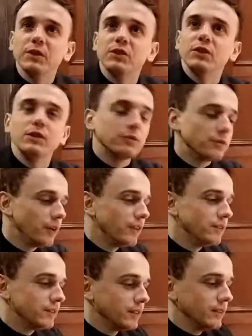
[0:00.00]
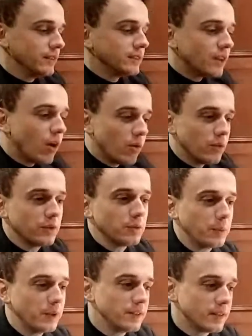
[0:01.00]
with a different sound,
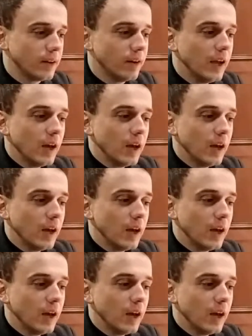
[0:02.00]
with a